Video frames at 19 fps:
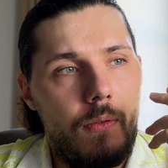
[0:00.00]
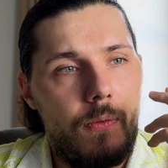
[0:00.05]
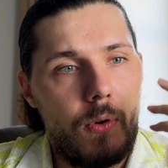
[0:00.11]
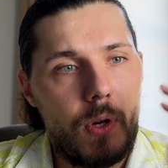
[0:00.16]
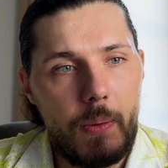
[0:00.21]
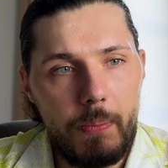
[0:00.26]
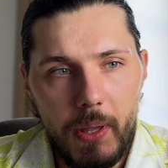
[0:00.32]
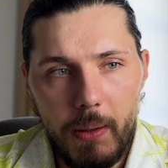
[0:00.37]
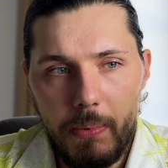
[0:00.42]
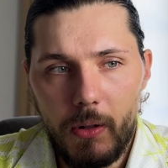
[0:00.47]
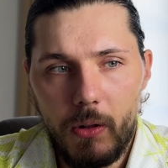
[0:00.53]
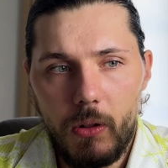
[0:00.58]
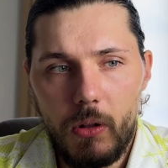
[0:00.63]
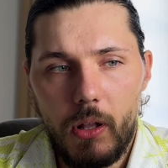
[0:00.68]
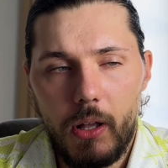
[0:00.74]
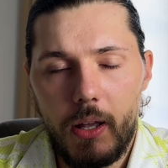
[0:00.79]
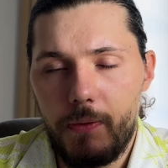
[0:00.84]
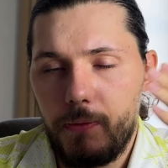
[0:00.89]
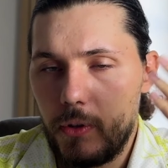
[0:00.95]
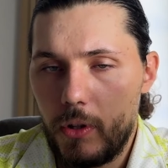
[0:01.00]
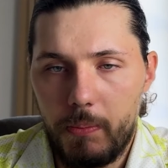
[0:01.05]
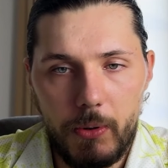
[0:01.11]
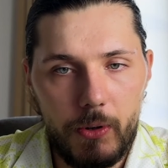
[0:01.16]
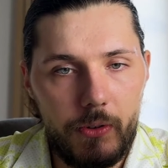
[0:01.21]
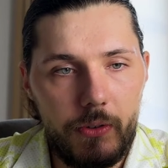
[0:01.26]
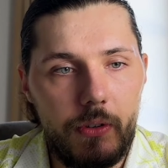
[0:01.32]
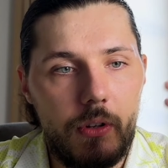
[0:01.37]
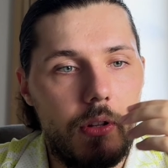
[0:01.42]
the
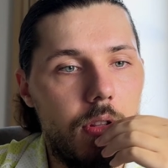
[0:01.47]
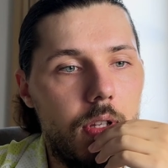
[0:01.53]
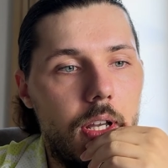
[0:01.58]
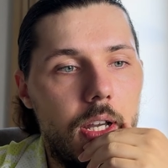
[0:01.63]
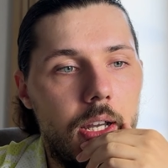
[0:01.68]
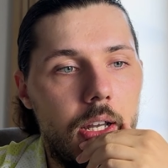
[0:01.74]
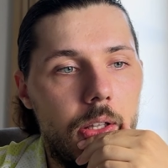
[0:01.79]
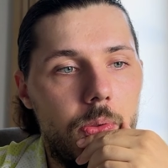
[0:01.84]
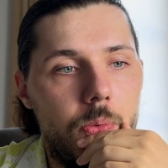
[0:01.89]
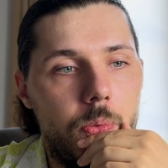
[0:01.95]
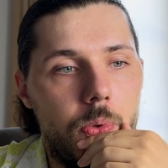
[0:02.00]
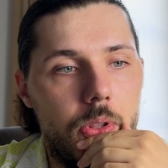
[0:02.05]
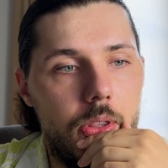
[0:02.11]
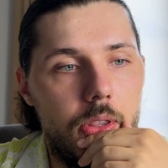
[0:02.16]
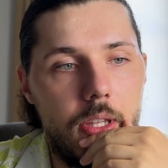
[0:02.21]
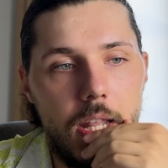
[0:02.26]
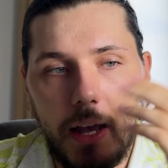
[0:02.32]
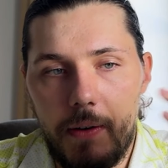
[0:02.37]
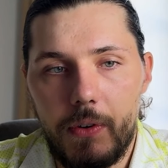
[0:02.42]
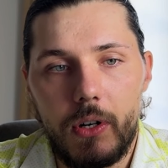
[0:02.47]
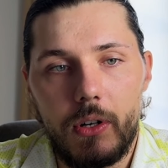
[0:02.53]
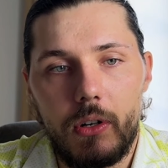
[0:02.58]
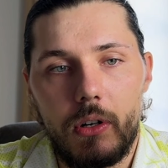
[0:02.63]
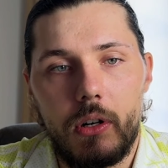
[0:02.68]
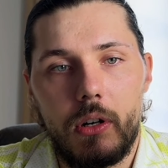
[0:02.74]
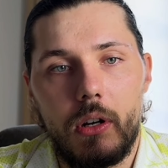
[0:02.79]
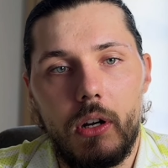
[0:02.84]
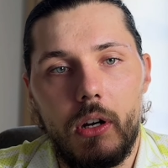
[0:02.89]
person that would never
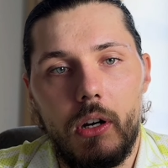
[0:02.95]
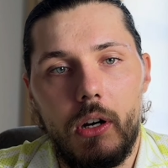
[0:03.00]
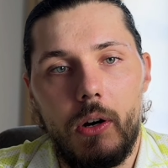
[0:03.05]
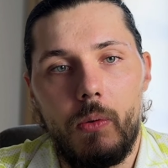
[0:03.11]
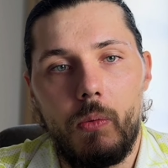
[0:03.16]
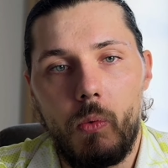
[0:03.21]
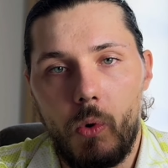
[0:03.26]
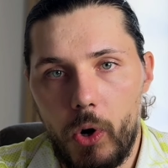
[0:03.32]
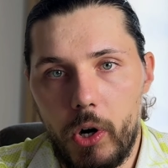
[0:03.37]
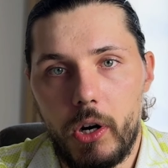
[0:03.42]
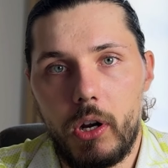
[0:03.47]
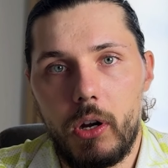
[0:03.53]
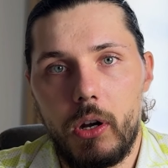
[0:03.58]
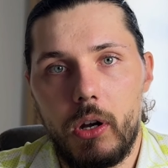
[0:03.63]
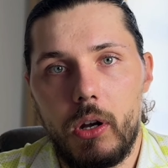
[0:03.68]
worked